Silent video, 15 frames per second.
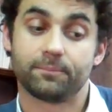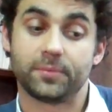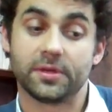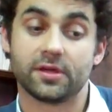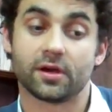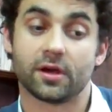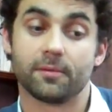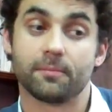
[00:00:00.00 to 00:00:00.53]

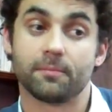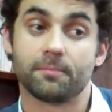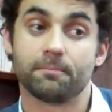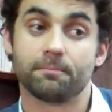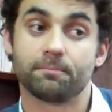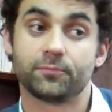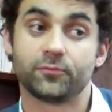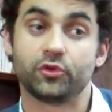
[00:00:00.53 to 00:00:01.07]

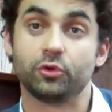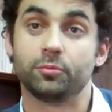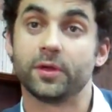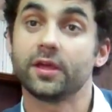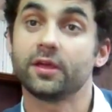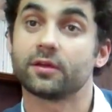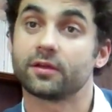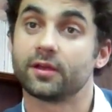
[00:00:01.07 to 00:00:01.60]
become too
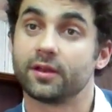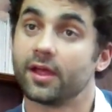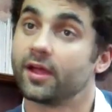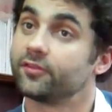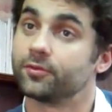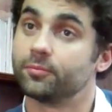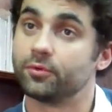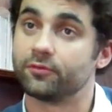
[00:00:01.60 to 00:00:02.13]
big and
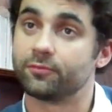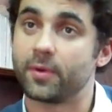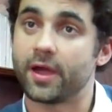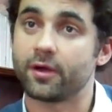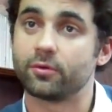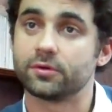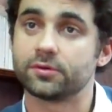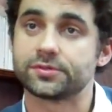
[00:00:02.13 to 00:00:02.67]
had to move
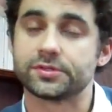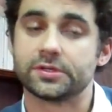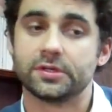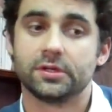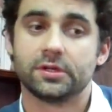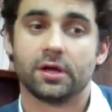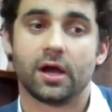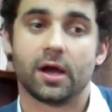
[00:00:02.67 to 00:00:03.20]
backwards.
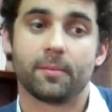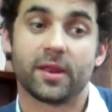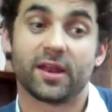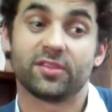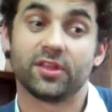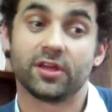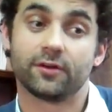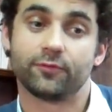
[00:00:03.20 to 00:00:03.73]
And
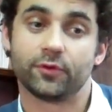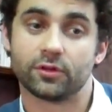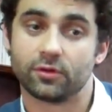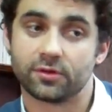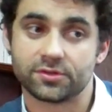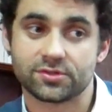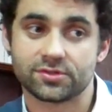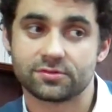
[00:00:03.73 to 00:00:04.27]
I think if we'd
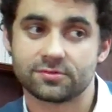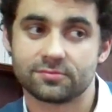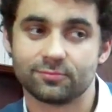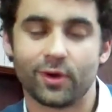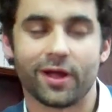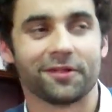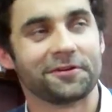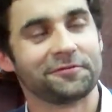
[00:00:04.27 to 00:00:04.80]

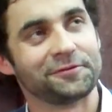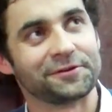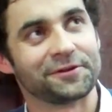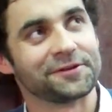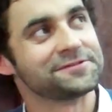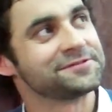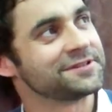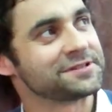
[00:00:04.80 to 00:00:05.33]

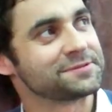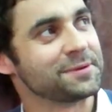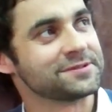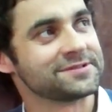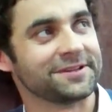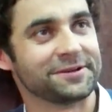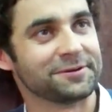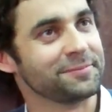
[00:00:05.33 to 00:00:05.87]
gone 6
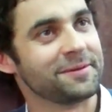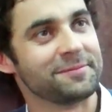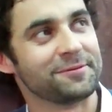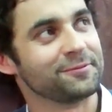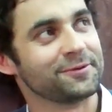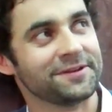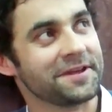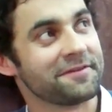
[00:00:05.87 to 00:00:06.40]
months later, maybe
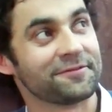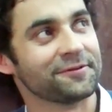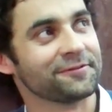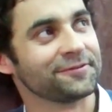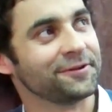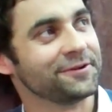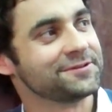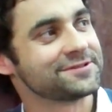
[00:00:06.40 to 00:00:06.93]
we would never
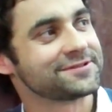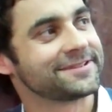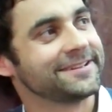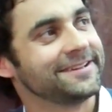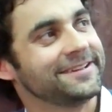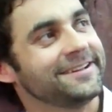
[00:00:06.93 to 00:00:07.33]
have launched.